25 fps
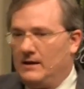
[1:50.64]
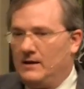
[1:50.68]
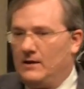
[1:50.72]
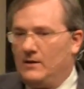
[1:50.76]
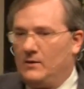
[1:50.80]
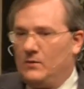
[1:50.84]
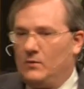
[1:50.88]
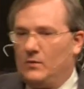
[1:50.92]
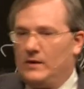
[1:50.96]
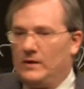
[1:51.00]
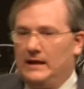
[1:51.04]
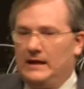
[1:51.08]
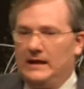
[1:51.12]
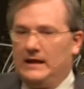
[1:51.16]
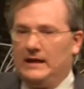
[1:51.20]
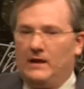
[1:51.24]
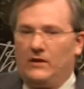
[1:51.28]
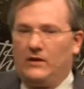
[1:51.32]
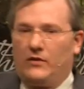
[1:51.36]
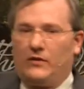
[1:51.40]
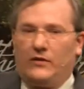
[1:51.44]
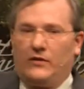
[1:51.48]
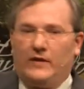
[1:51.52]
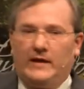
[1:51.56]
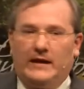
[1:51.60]
We
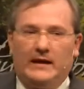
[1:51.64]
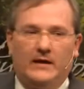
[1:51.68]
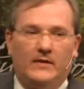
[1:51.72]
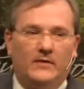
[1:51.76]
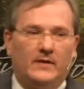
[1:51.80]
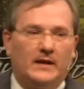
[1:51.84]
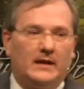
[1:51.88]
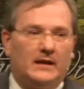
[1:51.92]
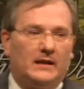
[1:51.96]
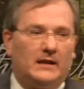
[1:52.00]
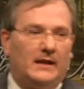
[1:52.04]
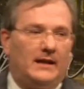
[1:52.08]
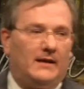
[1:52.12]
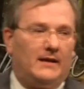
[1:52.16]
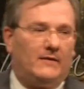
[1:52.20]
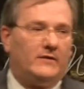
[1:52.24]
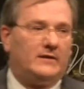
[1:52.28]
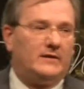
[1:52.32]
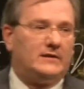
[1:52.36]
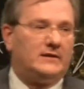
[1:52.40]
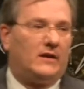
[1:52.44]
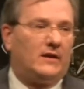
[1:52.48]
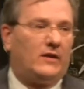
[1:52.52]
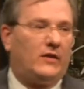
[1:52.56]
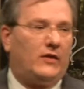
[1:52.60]
think that love
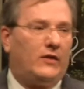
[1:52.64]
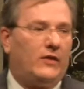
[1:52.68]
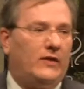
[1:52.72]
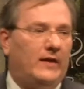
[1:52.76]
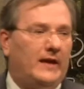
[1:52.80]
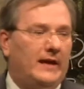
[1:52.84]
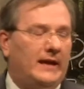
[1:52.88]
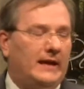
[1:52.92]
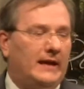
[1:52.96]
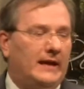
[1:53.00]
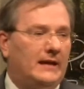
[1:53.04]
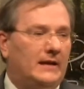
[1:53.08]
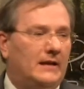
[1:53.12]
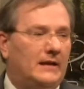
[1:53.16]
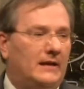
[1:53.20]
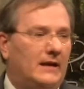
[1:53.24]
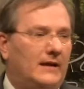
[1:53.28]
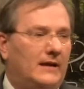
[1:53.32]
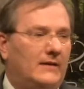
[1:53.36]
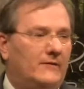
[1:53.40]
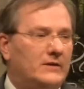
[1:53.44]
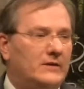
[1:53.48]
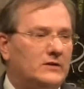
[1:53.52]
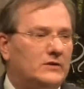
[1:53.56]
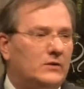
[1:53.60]
is a thing, and
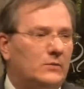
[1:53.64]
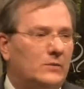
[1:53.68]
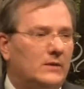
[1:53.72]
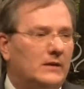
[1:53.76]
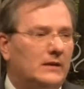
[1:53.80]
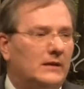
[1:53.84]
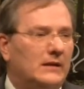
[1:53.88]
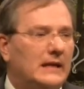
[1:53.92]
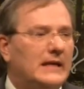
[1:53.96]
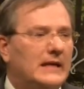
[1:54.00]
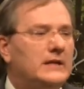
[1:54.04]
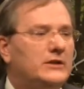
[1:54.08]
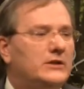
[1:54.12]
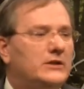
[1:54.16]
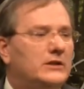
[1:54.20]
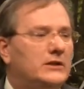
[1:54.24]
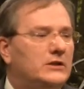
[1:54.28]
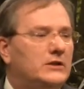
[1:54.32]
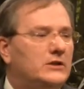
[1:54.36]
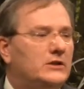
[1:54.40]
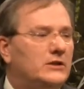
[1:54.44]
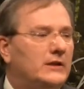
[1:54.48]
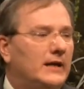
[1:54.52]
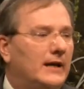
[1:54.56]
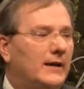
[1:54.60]
love is a
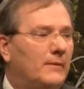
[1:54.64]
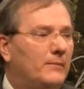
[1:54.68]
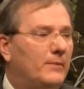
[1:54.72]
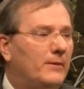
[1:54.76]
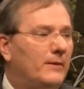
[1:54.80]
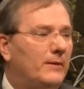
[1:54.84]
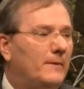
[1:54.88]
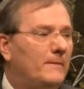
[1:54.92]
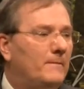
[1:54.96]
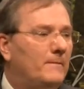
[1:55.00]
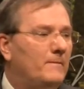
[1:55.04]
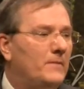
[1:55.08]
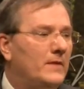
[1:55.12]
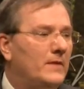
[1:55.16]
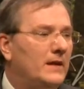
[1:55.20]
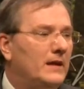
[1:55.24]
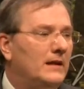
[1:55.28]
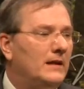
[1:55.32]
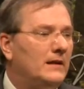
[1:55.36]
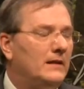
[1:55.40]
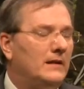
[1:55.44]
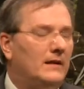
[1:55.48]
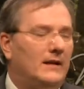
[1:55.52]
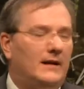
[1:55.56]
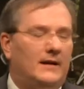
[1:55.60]
relationship.
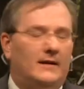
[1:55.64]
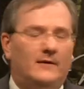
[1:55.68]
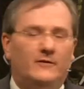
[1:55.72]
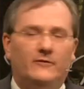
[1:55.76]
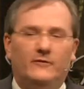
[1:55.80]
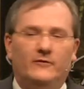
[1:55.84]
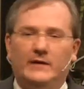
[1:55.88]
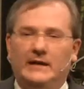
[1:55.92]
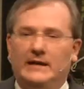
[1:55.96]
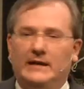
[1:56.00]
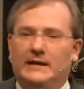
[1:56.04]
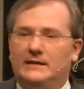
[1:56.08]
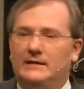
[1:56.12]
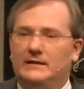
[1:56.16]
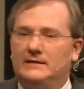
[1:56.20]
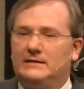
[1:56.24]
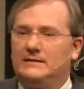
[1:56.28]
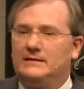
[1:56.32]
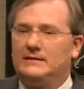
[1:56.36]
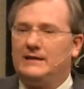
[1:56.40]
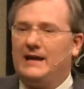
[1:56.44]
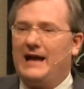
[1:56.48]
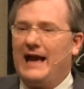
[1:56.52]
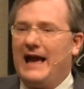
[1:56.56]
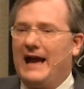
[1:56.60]
Love
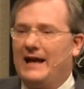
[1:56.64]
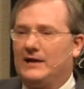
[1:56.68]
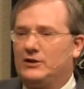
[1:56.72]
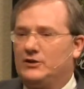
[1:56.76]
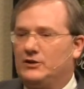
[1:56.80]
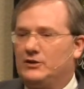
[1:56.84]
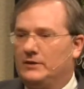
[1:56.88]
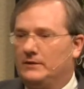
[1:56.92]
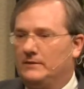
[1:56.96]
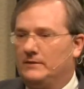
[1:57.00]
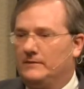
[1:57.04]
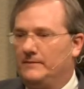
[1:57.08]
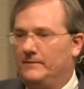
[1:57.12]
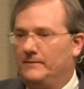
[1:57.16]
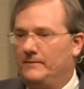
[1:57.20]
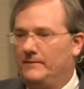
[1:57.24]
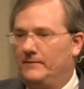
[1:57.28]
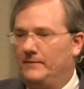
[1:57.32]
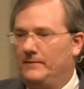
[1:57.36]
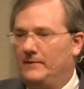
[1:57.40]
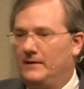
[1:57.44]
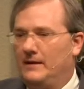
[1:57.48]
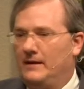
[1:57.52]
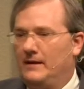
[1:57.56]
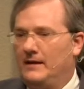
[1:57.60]
is action.
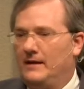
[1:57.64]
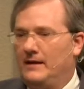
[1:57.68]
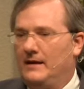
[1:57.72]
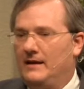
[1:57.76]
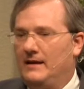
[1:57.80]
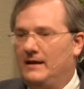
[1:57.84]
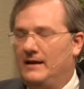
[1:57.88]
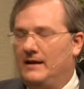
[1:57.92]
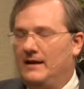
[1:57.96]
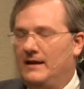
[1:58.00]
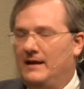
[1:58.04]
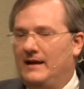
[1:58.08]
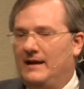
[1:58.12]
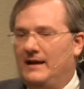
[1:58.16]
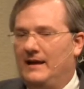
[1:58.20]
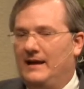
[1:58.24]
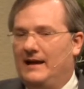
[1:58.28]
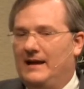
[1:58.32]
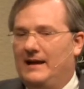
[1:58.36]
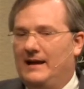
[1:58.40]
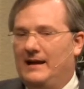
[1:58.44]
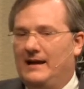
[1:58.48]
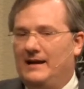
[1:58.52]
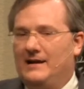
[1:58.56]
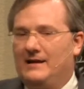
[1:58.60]

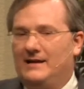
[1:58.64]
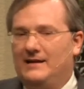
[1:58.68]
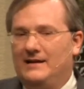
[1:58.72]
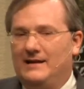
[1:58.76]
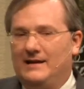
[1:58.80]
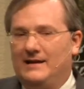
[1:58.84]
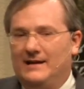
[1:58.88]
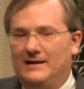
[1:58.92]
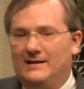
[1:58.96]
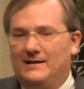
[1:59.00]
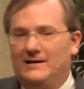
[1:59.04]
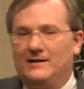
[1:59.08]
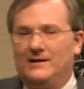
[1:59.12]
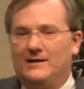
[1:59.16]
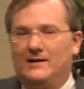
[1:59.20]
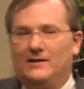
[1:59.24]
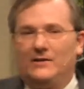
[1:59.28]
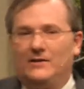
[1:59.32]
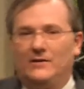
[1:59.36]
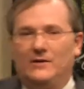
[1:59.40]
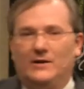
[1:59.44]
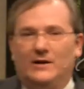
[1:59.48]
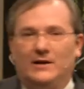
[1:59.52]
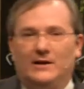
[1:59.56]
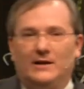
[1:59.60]
And in
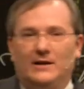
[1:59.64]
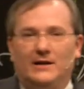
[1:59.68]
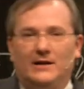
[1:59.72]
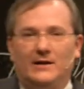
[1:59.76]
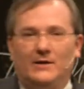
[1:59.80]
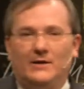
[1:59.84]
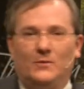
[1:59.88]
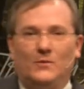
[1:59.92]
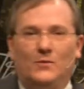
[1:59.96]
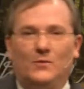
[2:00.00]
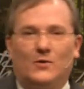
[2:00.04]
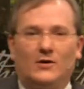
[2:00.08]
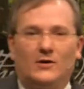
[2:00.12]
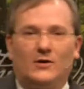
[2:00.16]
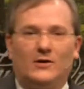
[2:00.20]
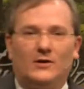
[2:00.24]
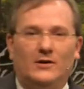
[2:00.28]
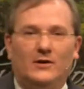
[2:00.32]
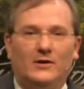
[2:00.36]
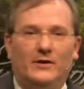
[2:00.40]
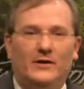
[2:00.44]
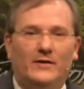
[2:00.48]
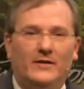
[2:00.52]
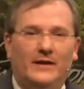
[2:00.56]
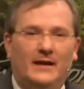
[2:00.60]
the
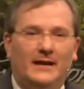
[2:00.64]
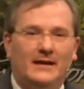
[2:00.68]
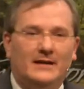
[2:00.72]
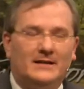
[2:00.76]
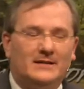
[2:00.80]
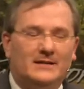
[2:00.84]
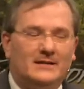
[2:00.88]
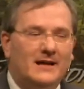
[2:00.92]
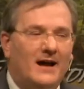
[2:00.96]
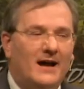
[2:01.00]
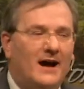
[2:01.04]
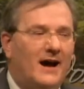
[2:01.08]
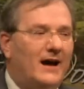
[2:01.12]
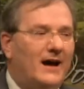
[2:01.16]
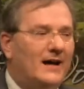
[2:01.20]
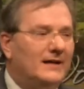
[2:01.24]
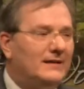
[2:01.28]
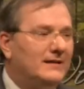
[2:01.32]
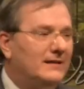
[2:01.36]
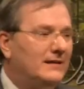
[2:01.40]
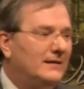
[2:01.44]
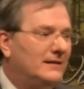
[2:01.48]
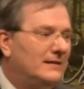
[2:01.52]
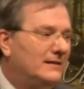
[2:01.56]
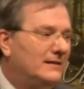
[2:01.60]
world that is not